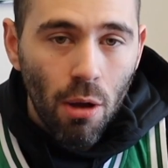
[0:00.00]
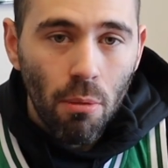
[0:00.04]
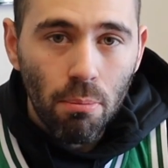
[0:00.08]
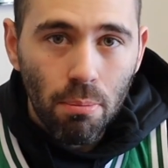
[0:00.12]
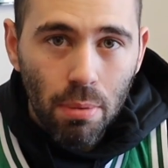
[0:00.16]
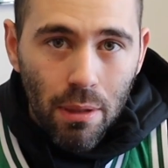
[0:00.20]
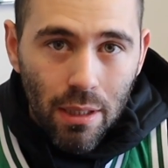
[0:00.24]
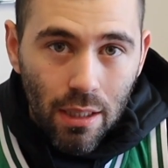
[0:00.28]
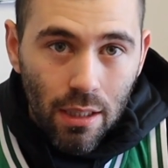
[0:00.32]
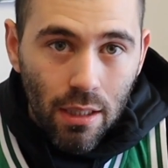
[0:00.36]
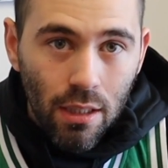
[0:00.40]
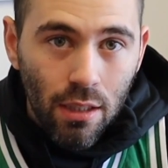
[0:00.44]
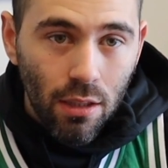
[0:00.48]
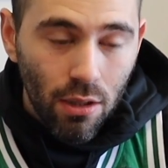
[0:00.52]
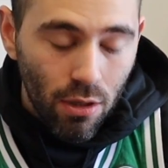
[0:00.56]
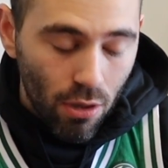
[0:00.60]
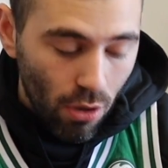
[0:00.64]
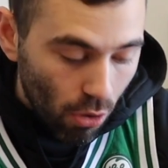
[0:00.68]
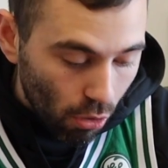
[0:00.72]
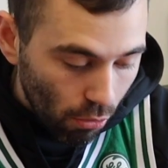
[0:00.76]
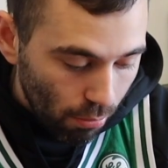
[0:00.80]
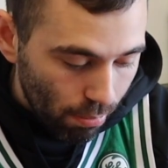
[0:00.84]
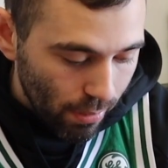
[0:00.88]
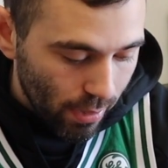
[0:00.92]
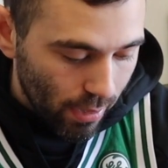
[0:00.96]
being
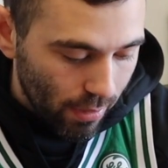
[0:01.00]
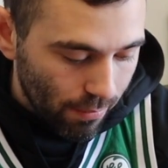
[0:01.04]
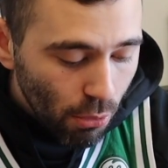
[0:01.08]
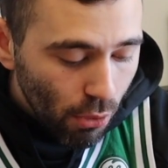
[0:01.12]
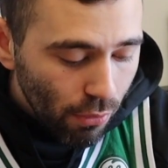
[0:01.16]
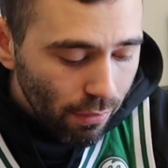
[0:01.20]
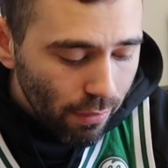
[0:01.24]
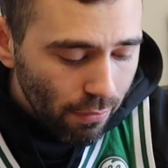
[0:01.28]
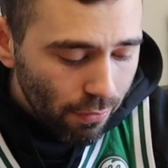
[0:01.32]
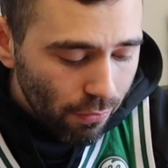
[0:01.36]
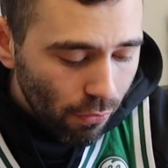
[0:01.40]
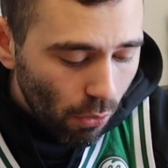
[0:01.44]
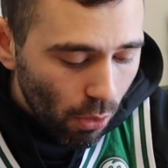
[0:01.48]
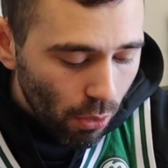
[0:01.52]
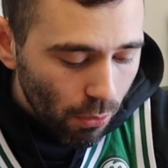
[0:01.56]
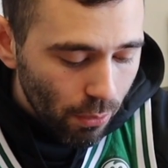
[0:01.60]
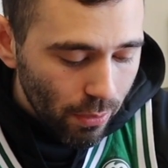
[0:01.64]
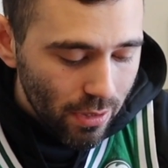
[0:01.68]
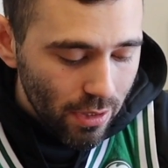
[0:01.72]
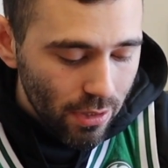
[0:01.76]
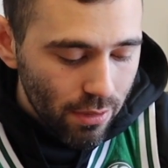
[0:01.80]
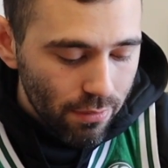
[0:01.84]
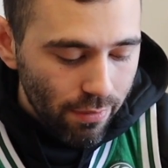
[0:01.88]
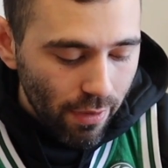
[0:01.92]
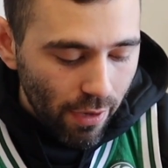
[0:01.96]
open. Moving forward
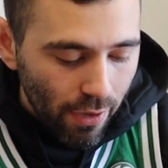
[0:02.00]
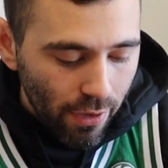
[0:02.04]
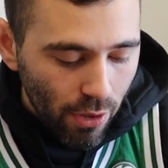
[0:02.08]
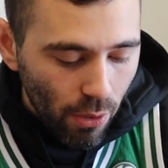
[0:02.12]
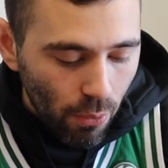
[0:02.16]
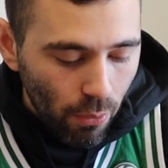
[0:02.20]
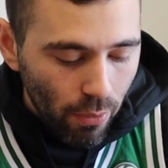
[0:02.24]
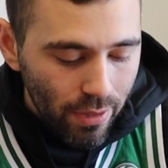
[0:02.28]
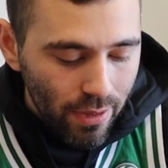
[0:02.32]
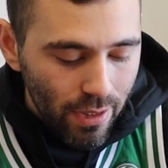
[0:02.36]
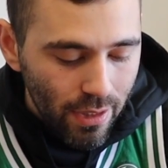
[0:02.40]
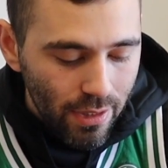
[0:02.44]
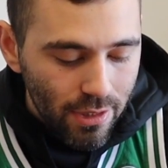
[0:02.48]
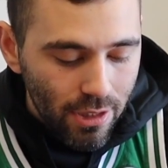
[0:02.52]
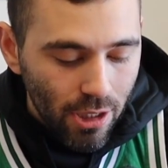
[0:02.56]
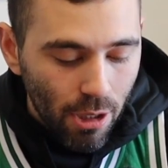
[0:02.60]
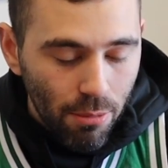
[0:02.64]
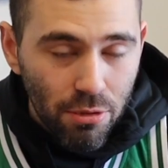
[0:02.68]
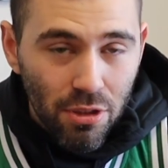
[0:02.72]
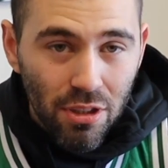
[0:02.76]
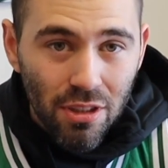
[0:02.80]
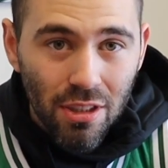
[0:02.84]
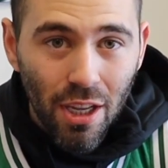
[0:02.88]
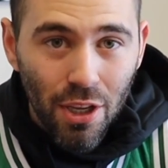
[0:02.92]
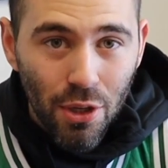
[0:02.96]
with this video with the
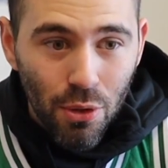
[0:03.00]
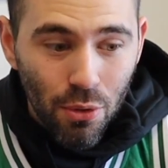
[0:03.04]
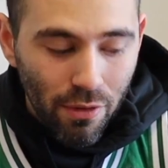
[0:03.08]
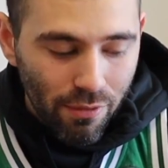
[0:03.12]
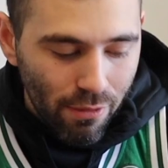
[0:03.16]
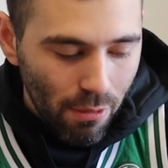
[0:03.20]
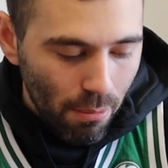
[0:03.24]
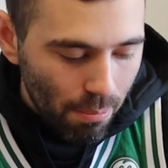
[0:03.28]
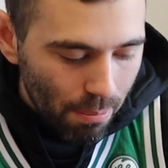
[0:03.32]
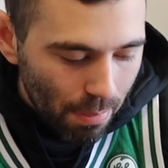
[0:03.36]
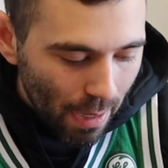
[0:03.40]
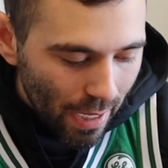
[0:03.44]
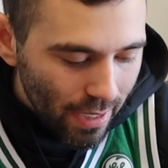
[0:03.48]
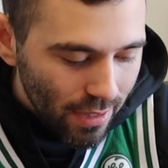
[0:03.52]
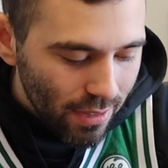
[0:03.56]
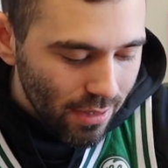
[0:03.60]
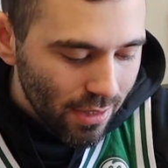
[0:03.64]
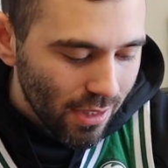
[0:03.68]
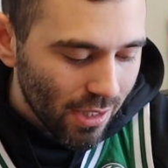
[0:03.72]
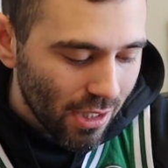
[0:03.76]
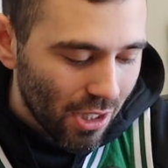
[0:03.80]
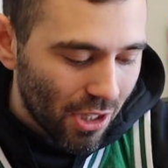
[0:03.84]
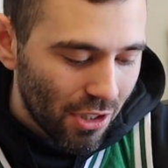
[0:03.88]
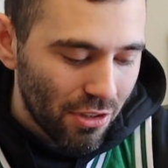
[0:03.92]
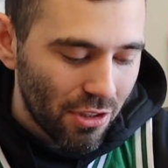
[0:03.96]
assumption that you have a
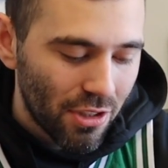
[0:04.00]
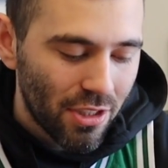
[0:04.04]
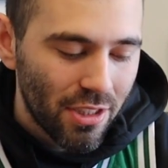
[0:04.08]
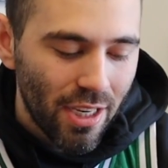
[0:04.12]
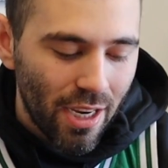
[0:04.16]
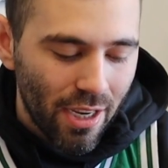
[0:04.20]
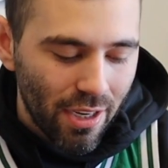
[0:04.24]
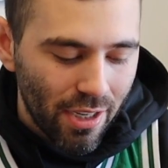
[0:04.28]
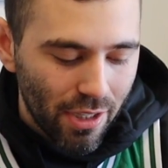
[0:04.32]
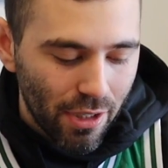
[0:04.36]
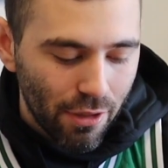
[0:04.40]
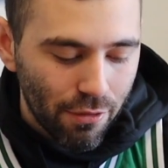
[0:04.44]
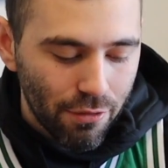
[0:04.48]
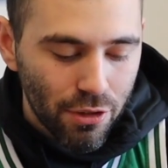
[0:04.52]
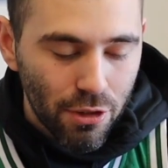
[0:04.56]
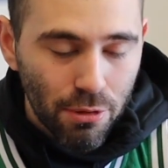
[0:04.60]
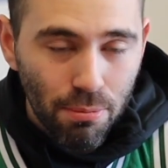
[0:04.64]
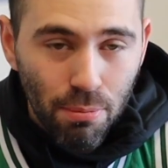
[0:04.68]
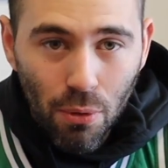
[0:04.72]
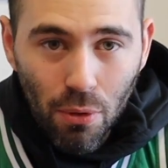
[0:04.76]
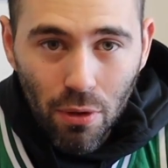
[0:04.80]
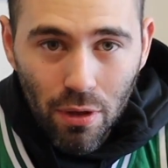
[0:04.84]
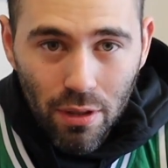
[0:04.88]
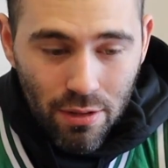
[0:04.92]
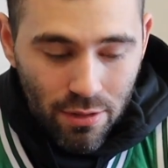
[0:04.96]
basic understanding of
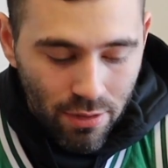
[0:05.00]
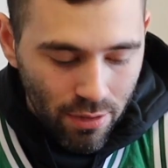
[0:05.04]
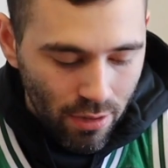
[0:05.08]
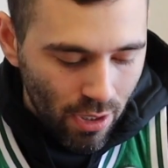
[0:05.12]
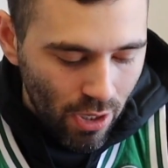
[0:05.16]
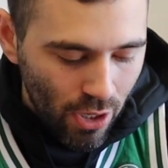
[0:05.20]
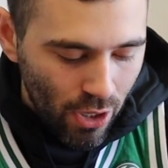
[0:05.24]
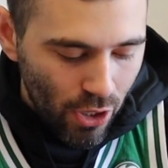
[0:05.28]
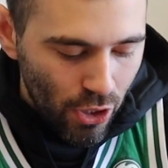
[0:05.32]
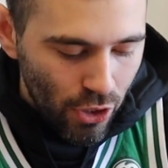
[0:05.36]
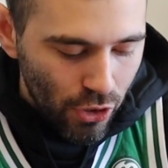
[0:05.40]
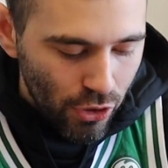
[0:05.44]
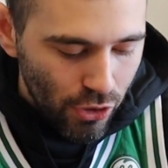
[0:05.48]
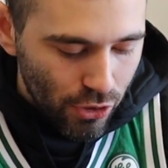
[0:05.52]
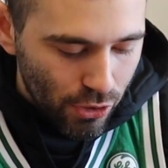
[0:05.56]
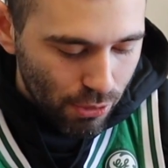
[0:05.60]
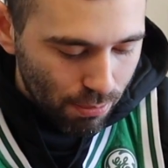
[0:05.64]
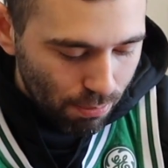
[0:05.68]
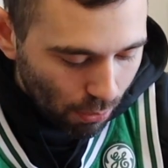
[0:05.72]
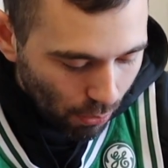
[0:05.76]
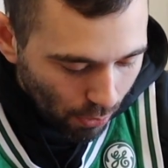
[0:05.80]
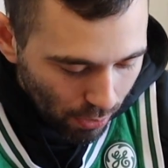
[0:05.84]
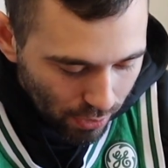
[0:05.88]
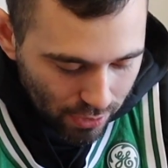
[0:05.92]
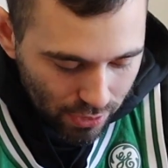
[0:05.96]
sports,
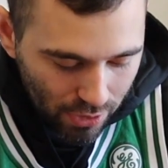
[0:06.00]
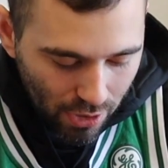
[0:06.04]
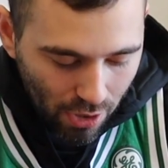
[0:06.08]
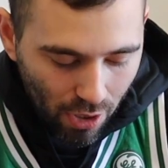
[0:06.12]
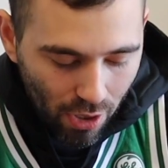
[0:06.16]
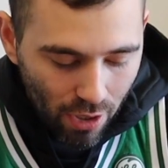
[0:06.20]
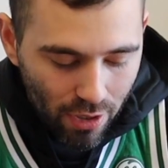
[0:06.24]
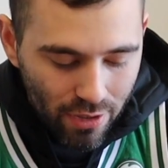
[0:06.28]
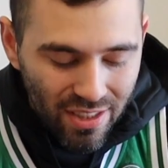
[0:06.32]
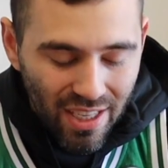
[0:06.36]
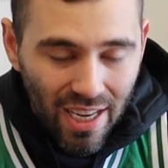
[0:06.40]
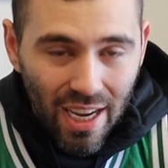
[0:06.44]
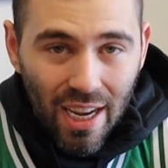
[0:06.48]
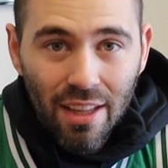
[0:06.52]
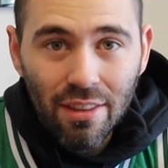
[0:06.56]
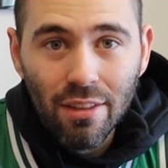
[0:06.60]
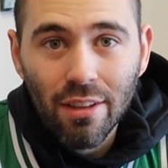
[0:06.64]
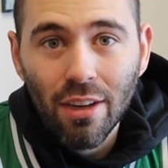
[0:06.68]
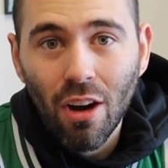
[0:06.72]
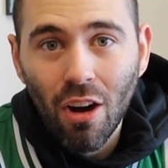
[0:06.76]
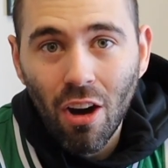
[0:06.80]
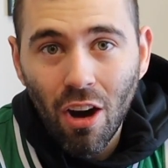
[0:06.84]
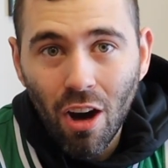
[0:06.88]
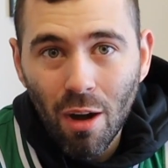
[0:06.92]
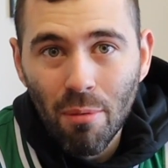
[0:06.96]
sports cards, and
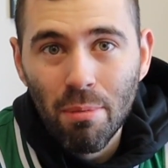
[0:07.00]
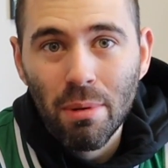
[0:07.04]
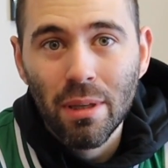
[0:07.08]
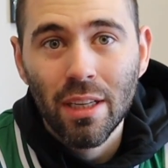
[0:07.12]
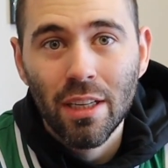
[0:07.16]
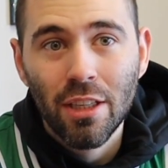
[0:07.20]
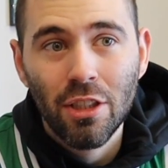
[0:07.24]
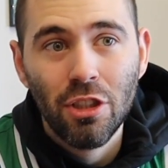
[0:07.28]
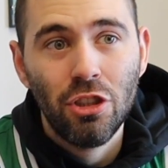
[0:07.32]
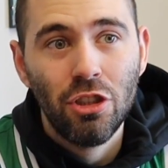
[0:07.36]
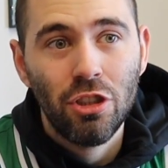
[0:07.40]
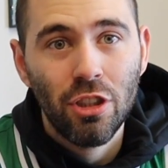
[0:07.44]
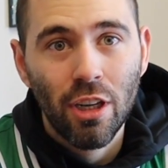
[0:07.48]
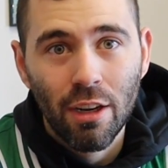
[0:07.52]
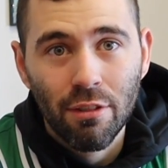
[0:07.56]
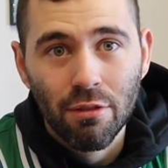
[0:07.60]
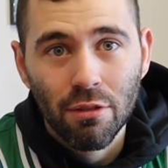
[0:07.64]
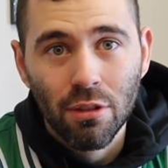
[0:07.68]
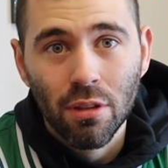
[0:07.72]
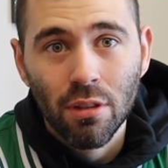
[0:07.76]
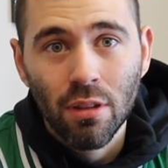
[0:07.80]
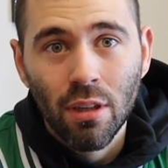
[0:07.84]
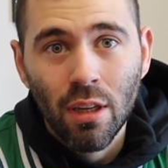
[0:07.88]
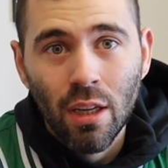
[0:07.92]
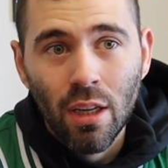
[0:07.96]
the hobby in
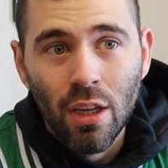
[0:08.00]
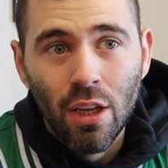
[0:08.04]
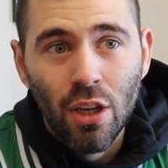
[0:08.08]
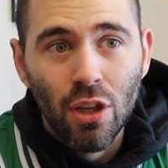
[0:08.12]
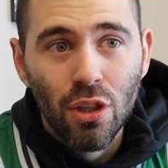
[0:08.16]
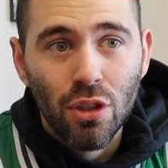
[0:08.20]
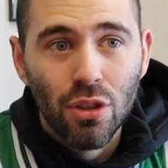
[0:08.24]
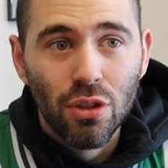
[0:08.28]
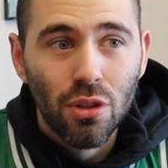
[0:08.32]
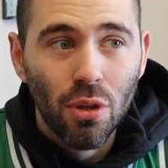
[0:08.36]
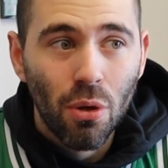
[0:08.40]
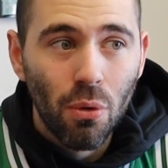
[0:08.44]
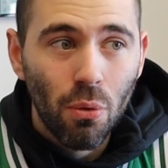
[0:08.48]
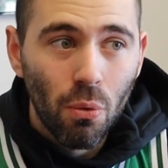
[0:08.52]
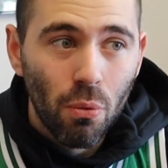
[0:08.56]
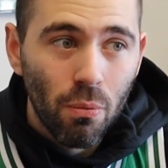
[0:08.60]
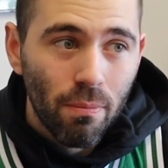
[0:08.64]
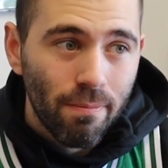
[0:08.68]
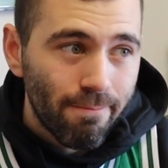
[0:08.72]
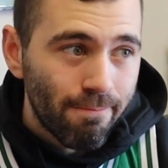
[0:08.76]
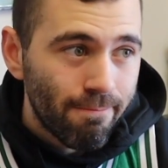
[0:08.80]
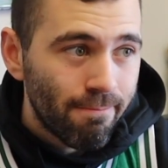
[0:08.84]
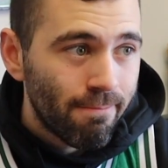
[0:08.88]
general. So